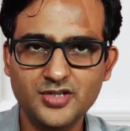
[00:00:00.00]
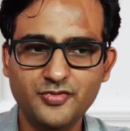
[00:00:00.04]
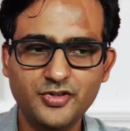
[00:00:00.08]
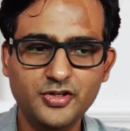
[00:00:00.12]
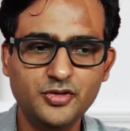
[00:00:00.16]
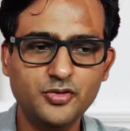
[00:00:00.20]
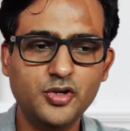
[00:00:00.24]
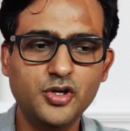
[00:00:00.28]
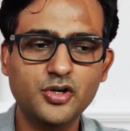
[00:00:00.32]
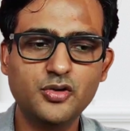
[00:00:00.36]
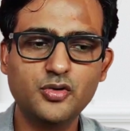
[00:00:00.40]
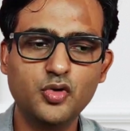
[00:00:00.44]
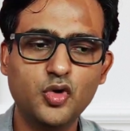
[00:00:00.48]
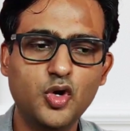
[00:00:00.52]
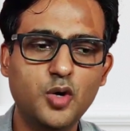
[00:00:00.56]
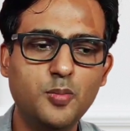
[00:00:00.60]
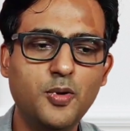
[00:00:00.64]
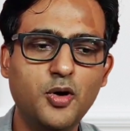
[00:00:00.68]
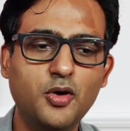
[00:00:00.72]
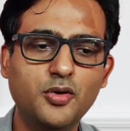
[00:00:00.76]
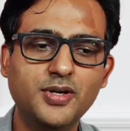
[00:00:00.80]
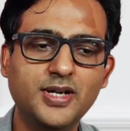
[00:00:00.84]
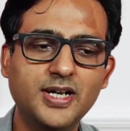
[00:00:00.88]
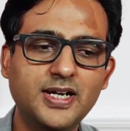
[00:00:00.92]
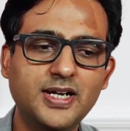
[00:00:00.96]
We do not know
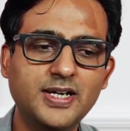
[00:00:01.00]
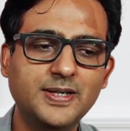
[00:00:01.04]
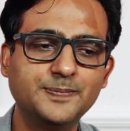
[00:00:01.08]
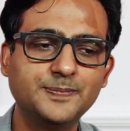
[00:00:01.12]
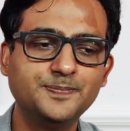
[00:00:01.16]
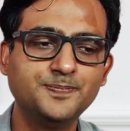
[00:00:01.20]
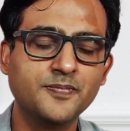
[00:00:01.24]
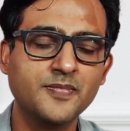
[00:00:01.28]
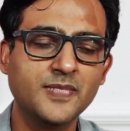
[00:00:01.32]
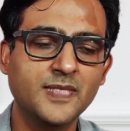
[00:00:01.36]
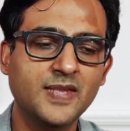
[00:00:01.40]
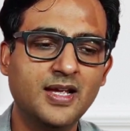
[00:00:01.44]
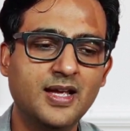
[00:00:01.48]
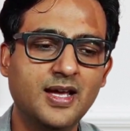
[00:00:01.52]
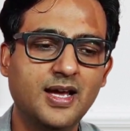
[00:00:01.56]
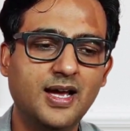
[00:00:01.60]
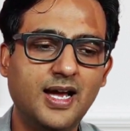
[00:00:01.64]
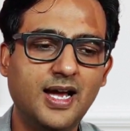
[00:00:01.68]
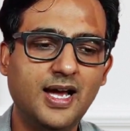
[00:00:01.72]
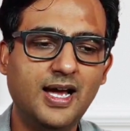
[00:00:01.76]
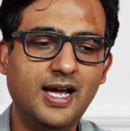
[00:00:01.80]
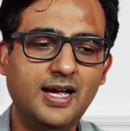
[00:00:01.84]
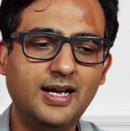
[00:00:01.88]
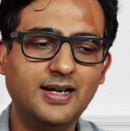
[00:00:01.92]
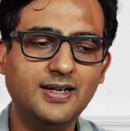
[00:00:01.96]
about it,
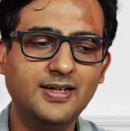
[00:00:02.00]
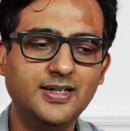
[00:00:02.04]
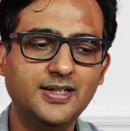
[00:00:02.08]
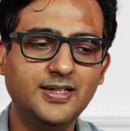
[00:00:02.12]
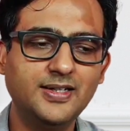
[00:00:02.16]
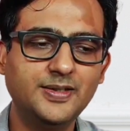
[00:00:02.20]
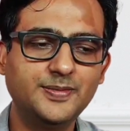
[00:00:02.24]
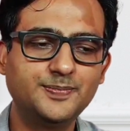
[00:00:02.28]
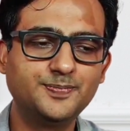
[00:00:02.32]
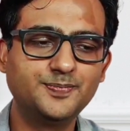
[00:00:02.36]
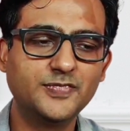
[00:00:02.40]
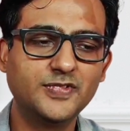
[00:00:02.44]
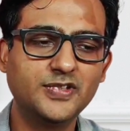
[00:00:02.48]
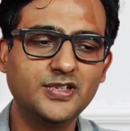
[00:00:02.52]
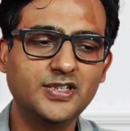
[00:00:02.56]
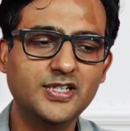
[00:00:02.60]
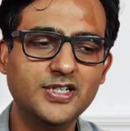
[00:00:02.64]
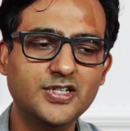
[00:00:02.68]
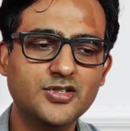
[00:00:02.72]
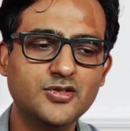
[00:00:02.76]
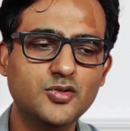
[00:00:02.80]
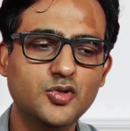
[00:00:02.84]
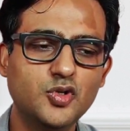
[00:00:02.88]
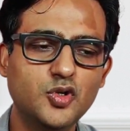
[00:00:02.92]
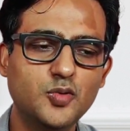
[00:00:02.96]
and uh, there
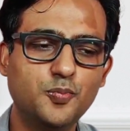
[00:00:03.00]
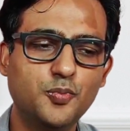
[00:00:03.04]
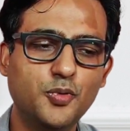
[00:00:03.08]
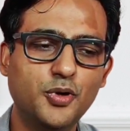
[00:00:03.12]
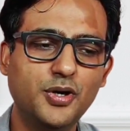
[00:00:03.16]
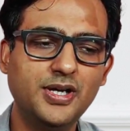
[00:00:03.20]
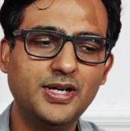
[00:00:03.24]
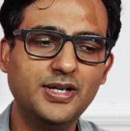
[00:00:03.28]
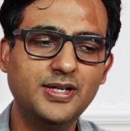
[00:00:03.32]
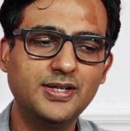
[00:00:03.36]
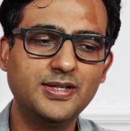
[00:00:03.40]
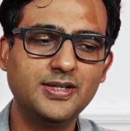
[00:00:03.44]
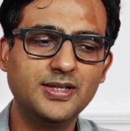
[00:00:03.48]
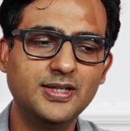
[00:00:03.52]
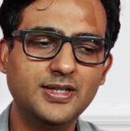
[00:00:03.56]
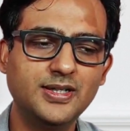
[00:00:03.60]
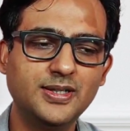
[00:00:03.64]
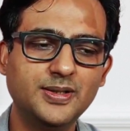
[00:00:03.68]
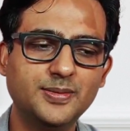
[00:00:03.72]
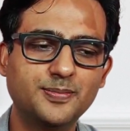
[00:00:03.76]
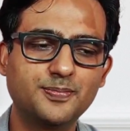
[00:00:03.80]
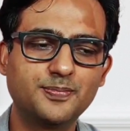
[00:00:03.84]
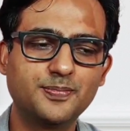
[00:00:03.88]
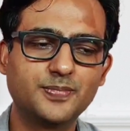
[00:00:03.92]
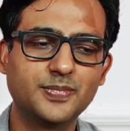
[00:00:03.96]
is no point
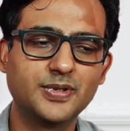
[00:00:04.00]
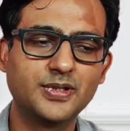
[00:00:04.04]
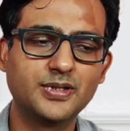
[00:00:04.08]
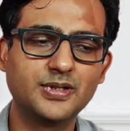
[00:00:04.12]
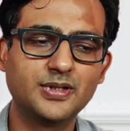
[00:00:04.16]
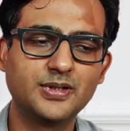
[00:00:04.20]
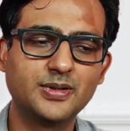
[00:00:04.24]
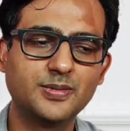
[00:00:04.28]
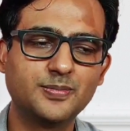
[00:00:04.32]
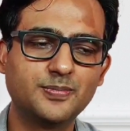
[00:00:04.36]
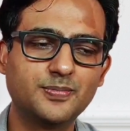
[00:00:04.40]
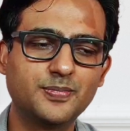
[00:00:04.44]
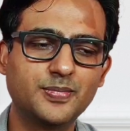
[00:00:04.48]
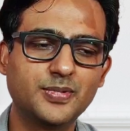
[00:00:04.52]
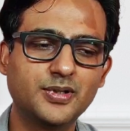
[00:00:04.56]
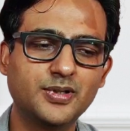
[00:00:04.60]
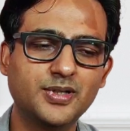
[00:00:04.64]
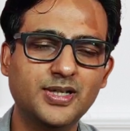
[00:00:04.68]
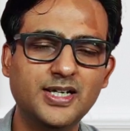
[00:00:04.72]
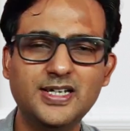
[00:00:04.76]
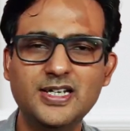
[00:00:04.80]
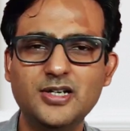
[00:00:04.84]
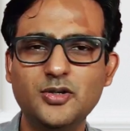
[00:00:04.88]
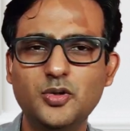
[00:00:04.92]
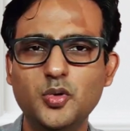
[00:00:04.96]
uh, uh,
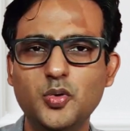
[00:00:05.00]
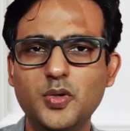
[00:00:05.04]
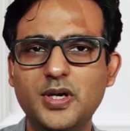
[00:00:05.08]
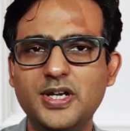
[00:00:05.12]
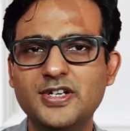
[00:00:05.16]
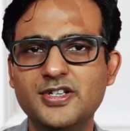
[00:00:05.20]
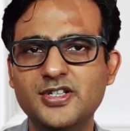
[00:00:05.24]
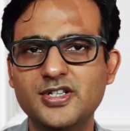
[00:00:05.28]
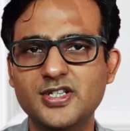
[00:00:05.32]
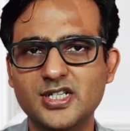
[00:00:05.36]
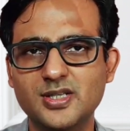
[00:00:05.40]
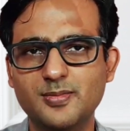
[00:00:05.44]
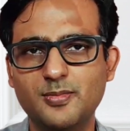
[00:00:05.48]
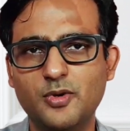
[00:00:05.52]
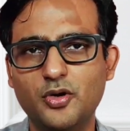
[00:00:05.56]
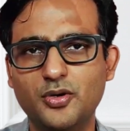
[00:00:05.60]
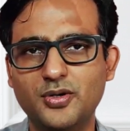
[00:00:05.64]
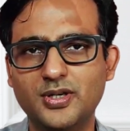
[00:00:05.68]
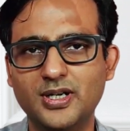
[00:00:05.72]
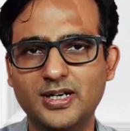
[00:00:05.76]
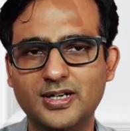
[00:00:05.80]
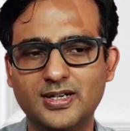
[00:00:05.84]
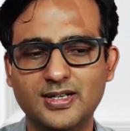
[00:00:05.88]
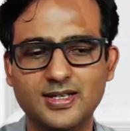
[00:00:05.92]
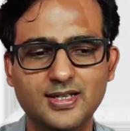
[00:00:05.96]
getting too anxious
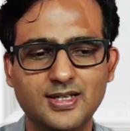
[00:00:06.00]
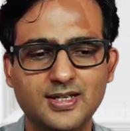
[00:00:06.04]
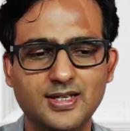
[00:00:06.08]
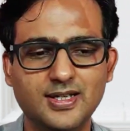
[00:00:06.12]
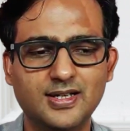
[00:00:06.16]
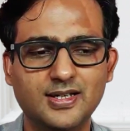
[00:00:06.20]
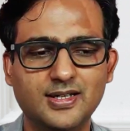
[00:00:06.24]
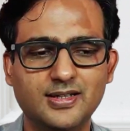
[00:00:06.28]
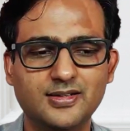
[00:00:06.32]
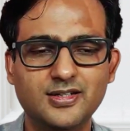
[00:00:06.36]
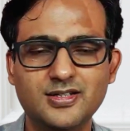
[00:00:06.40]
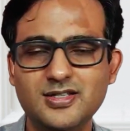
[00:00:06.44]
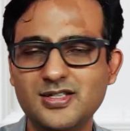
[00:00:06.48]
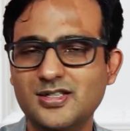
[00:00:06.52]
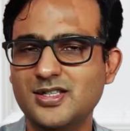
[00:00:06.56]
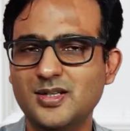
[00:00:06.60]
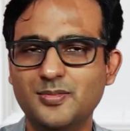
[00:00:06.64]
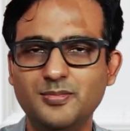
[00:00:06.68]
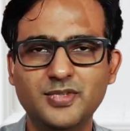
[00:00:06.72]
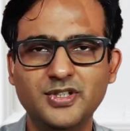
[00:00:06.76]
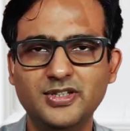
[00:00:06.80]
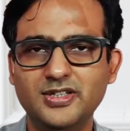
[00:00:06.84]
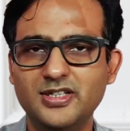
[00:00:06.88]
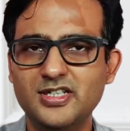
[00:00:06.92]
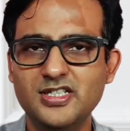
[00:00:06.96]
about it. This is
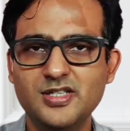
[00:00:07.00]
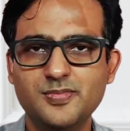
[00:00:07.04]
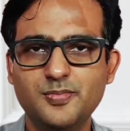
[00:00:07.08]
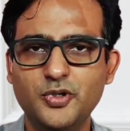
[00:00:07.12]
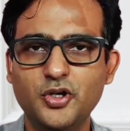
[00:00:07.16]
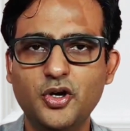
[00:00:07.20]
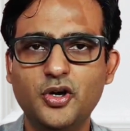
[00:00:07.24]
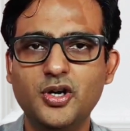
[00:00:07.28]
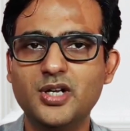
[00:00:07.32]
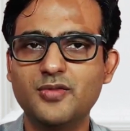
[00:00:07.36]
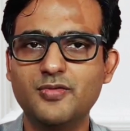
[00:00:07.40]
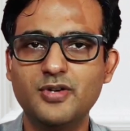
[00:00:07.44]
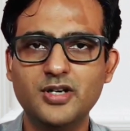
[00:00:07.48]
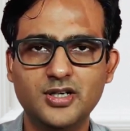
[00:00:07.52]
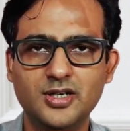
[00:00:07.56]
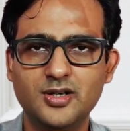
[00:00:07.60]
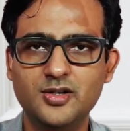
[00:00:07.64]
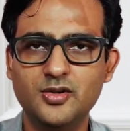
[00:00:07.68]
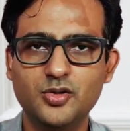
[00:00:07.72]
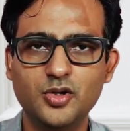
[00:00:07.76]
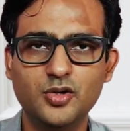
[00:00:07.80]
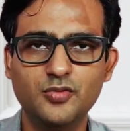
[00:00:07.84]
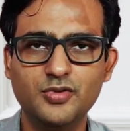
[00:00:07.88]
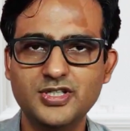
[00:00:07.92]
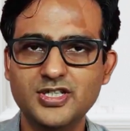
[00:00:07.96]
something that is beyond our
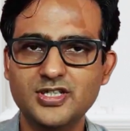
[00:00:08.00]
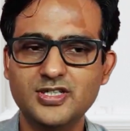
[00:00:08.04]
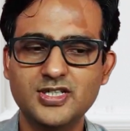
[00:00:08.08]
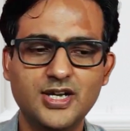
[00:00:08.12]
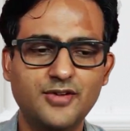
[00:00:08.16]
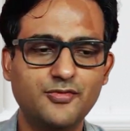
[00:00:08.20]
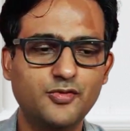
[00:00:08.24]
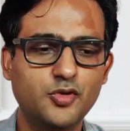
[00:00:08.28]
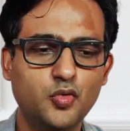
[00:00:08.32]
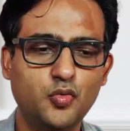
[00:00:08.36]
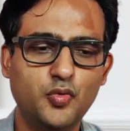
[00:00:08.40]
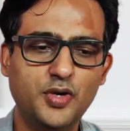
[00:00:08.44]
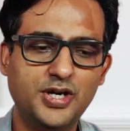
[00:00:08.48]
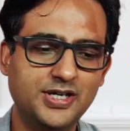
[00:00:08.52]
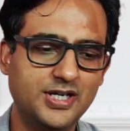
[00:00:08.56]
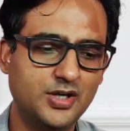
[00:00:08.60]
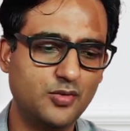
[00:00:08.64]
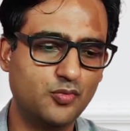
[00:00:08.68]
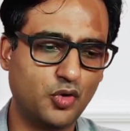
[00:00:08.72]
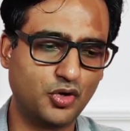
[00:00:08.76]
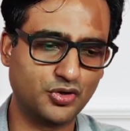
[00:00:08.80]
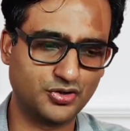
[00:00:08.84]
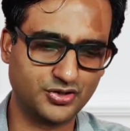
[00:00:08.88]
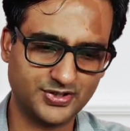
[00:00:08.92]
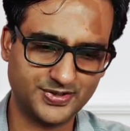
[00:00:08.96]
control. We just have to wait and
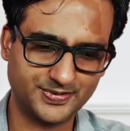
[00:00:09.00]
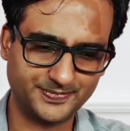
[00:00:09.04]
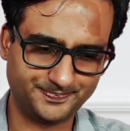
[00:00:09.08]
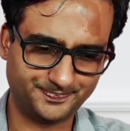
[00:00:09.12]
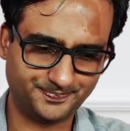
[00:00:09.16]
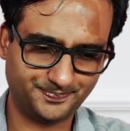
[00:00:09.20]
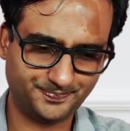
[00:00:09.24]
watch.